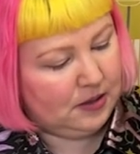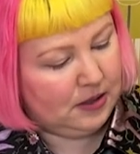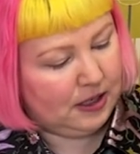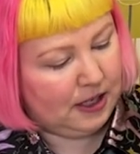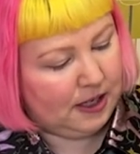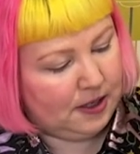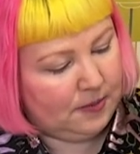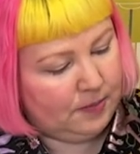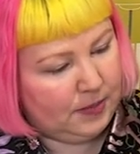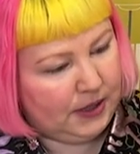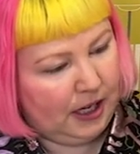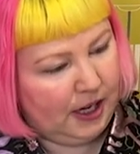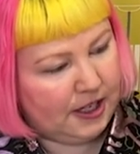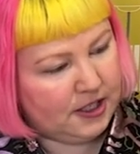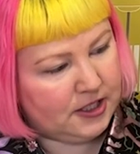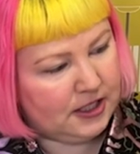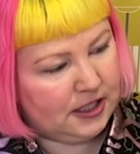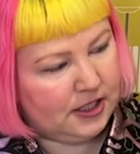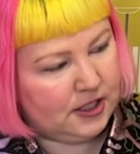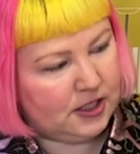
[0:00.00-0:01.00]
Um, but yeah, I
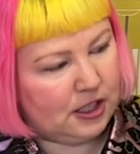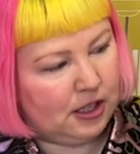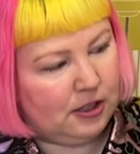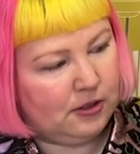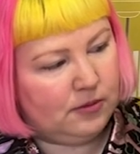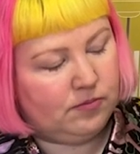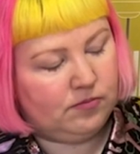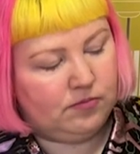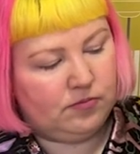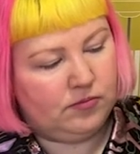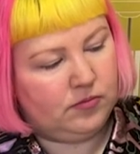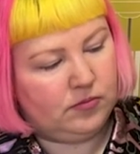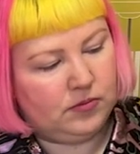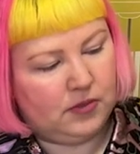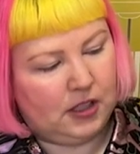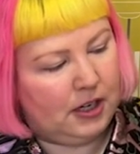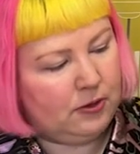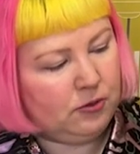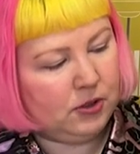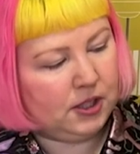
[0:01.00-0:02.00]
just think it's
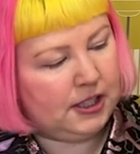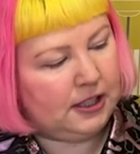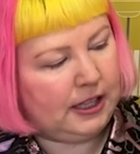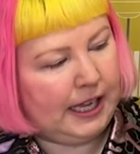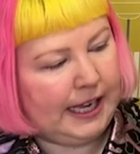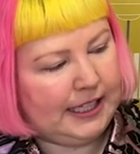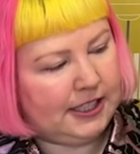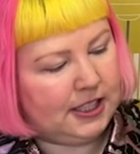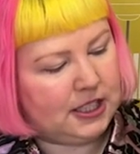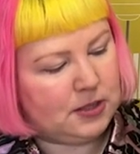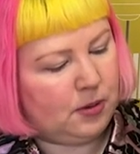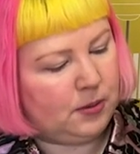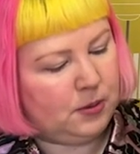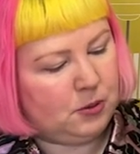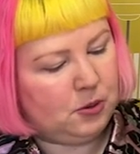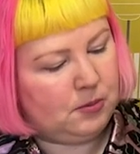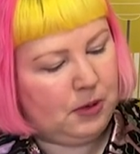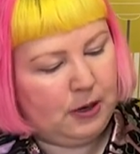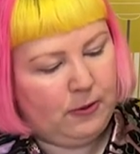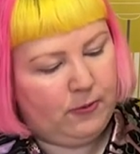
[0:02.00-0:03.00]
I really like it. It's probably
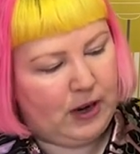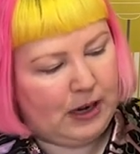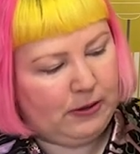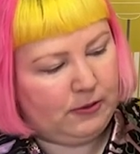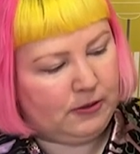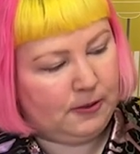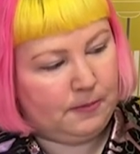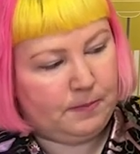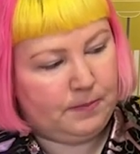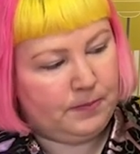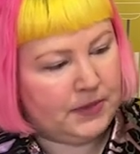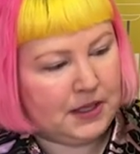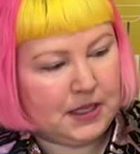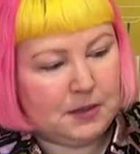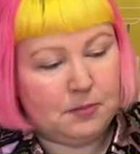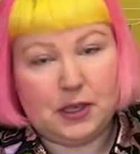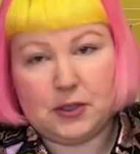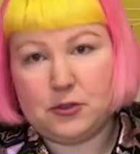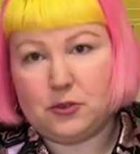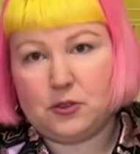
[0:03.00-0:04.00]
one of my favorite
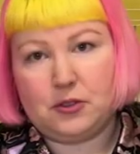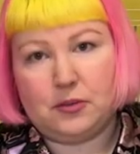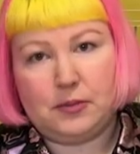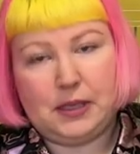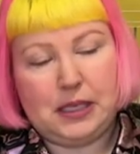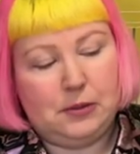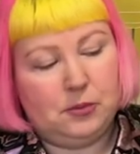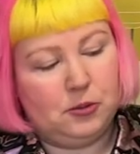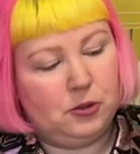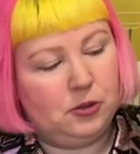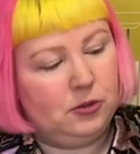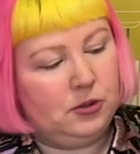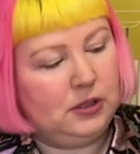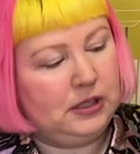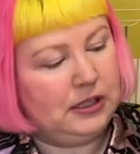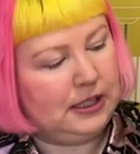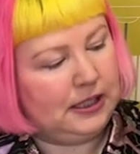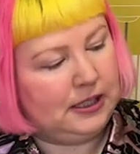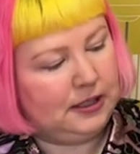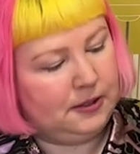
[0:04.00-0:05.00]
puzzles from eeboo.
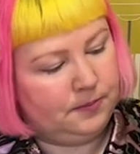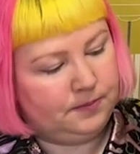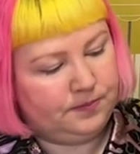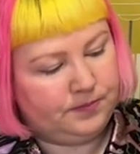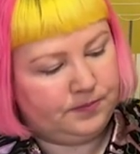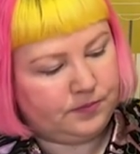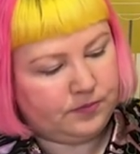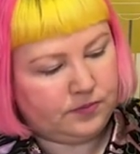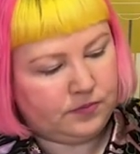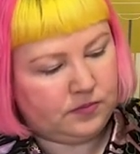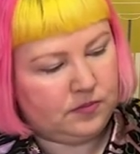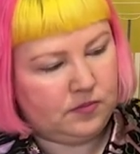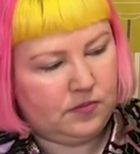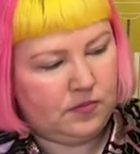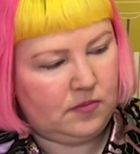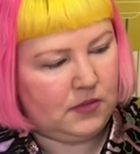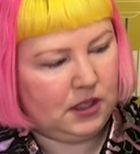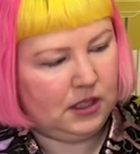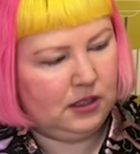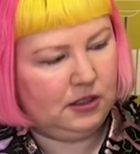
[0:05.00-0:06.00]
Um,
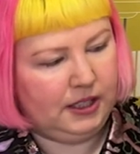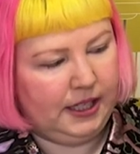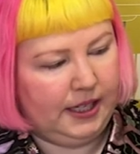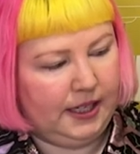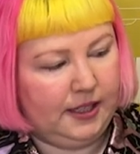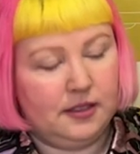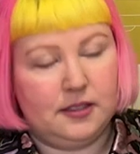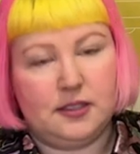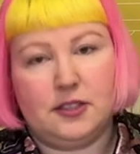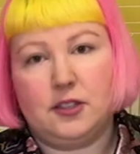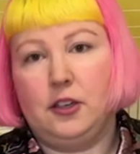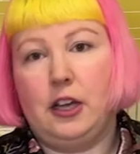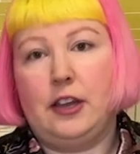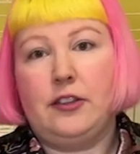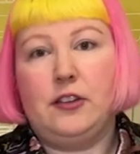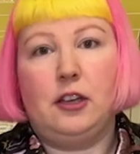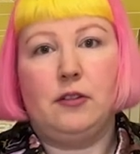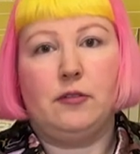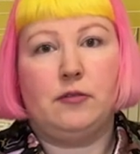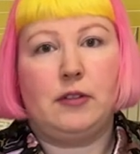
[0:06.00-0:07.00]
yeah, so I
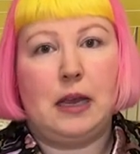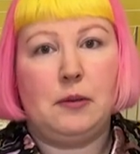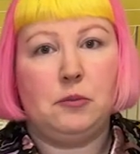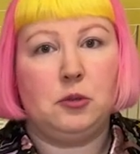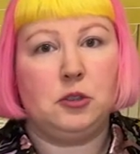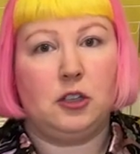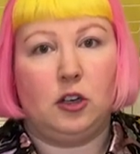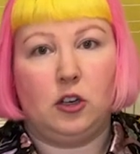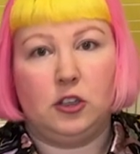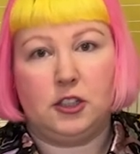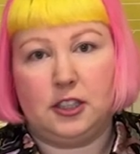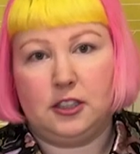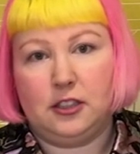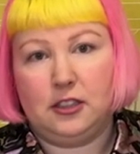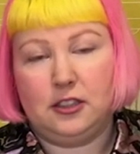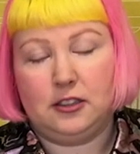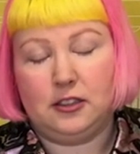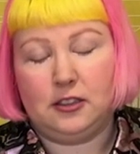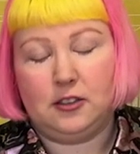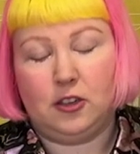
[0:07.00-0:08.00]
think I've rambled on
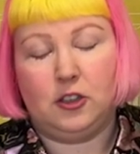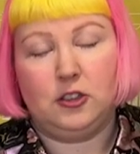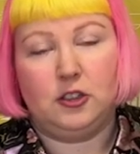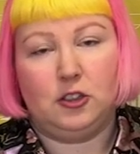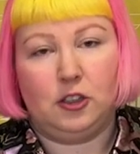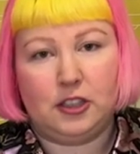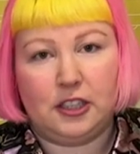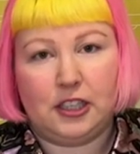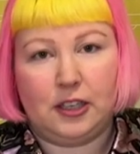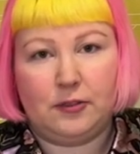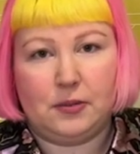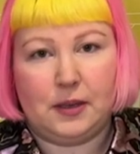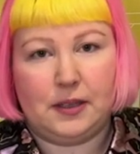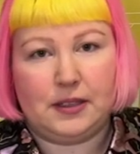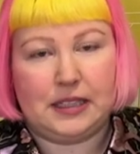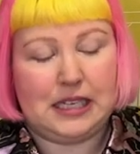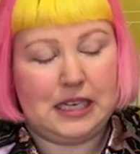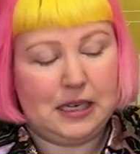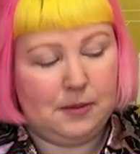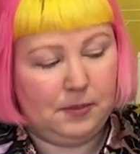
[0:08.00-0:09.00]
a, on long enough about
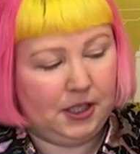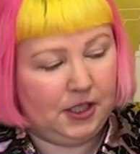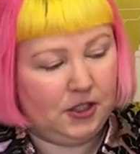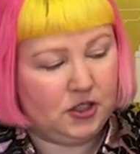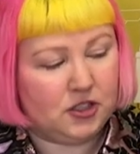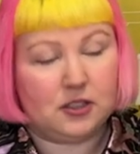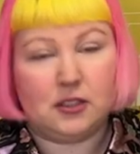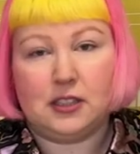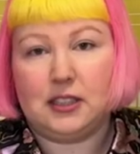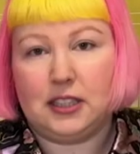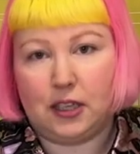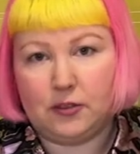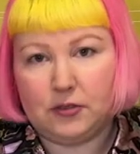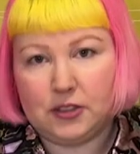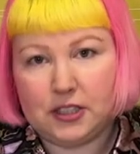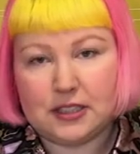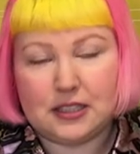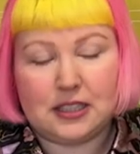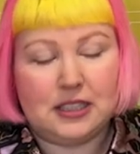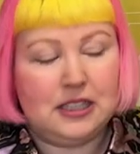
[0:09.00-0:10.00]
the image. Love
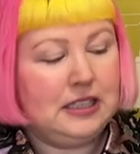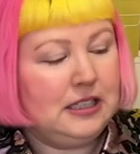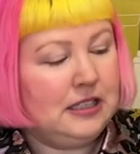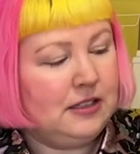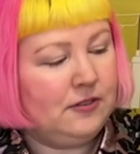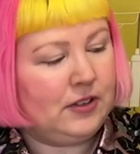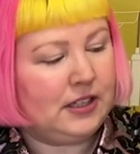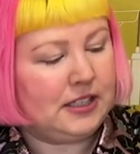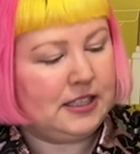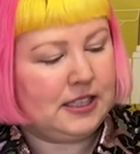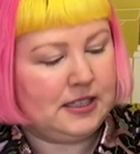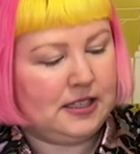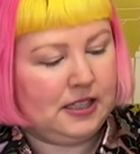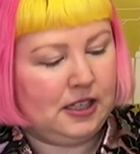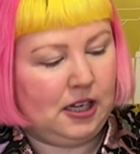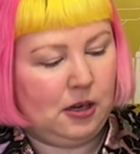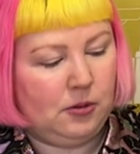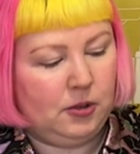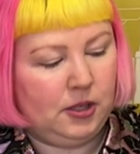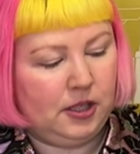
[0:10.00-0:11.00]
it fantastic
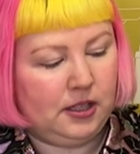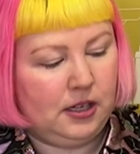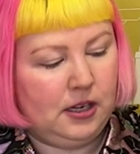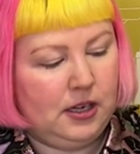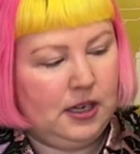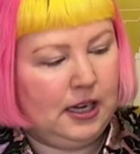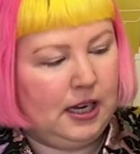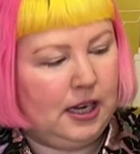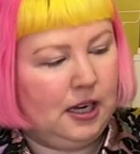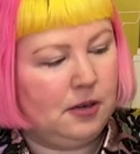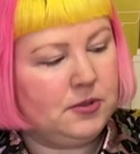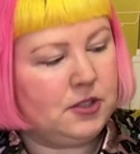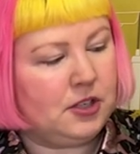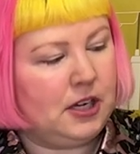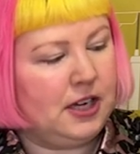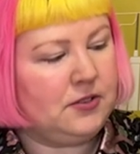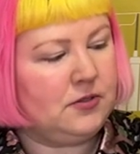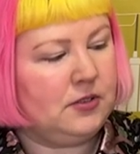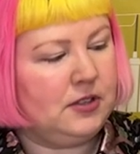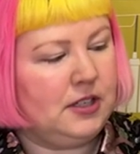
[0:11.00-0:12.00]
artwork. Um, so
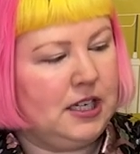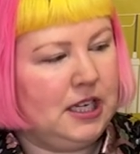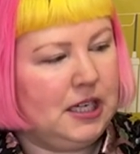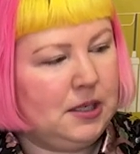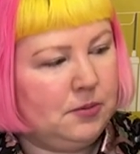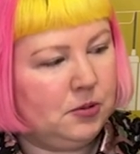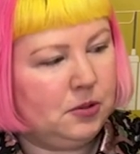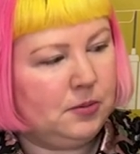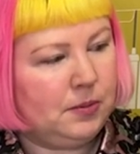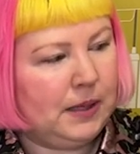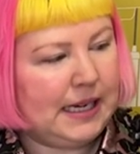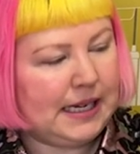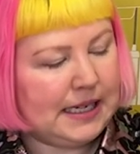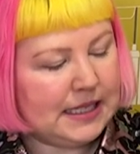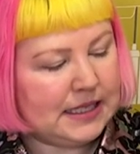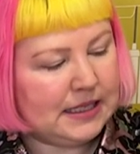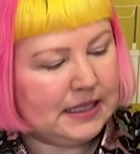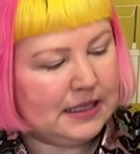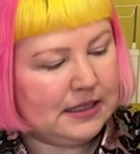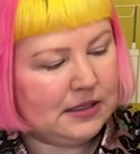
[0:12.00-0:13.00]
as for eeboo
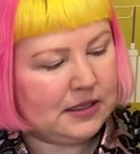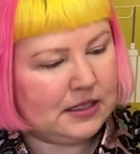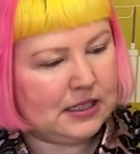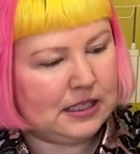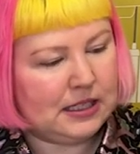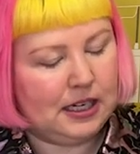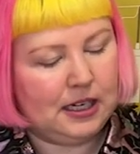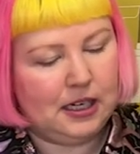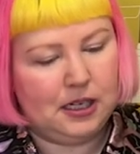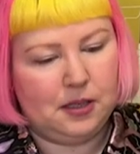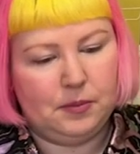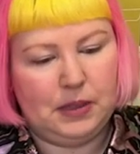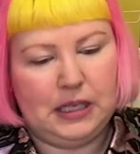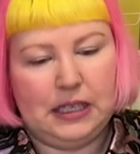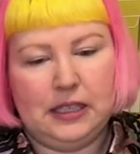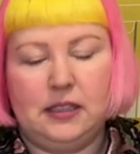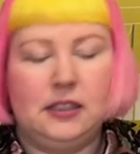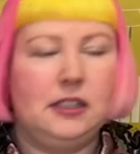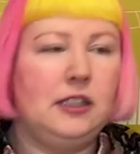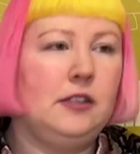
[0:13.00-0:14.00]
pieces, um,
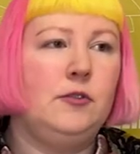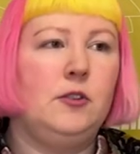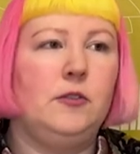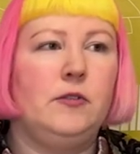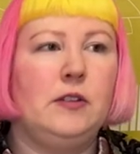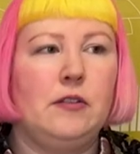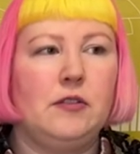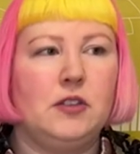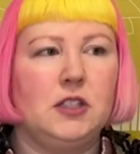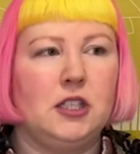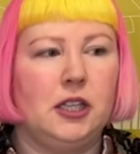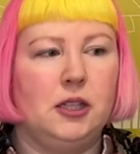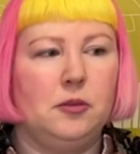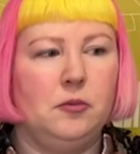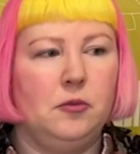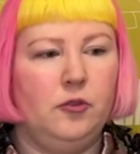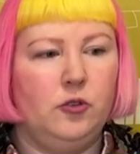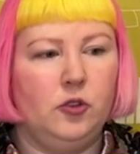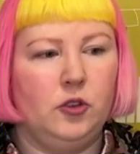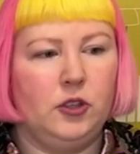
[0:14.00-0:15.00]
if you've never done them
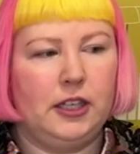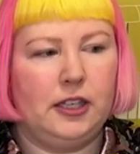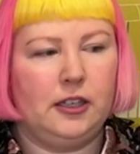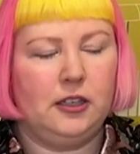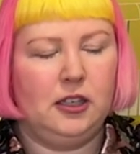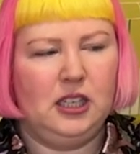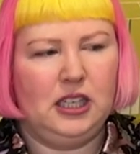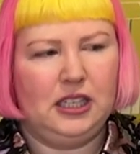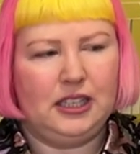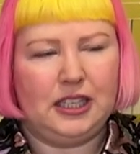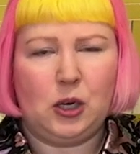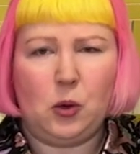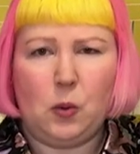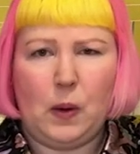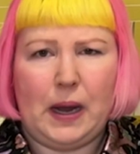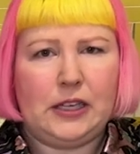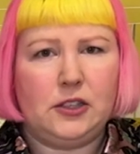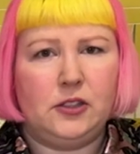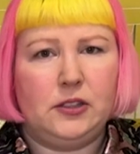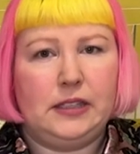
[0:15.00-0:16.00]
before, they're, they're
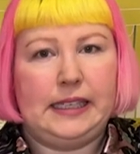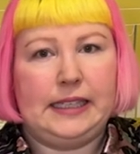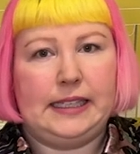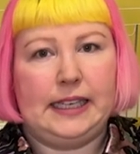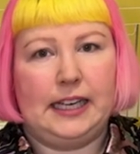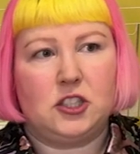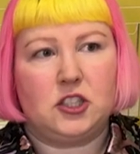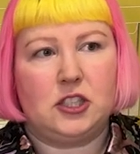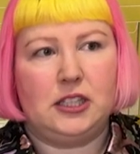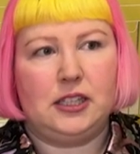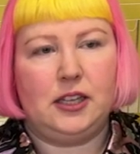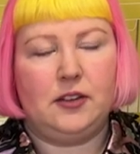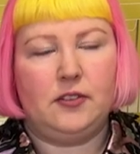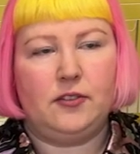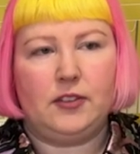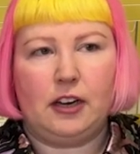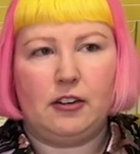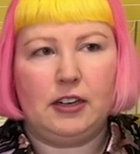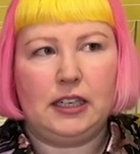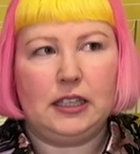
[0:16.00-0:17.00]
quite unique actually. They're
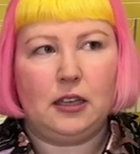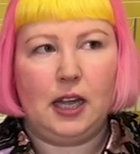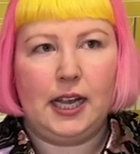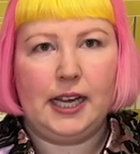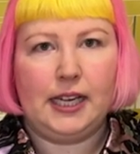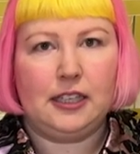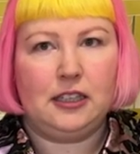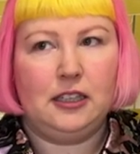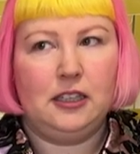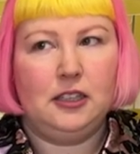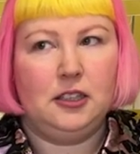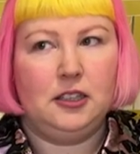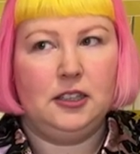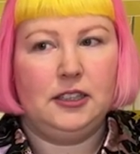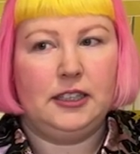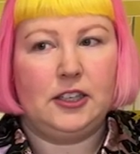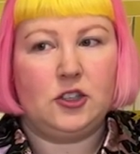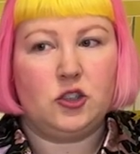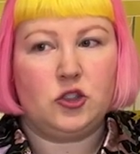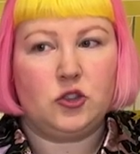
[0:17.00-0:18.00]
very like
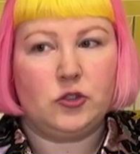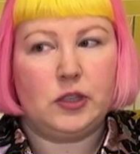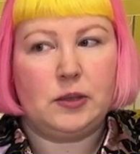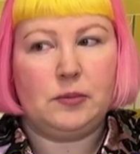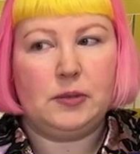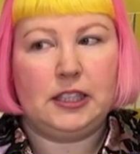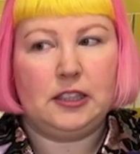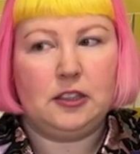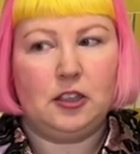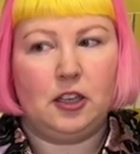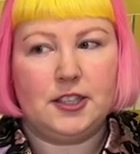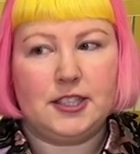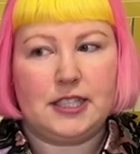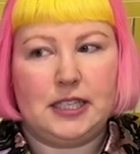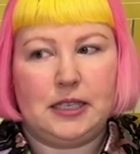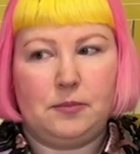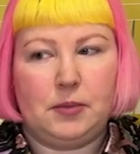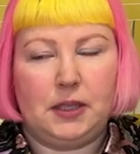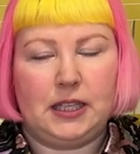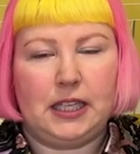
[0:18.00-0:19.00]
extremely
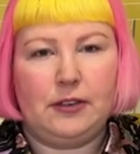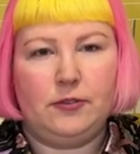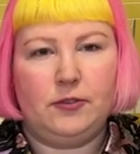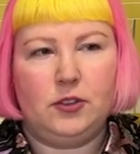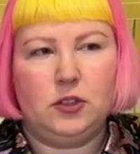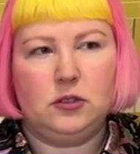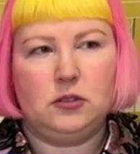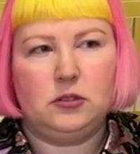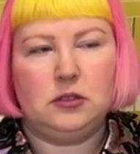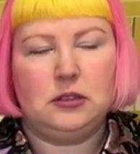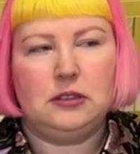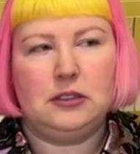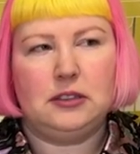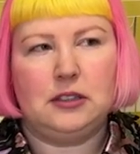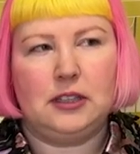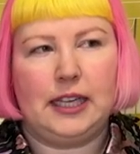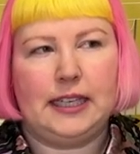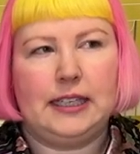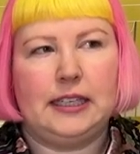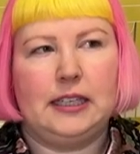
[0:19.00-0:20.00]
glossy, but they feel
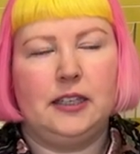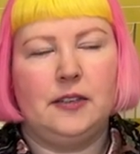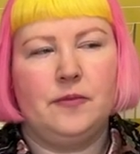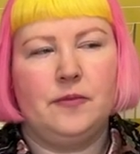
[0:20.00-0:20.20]
like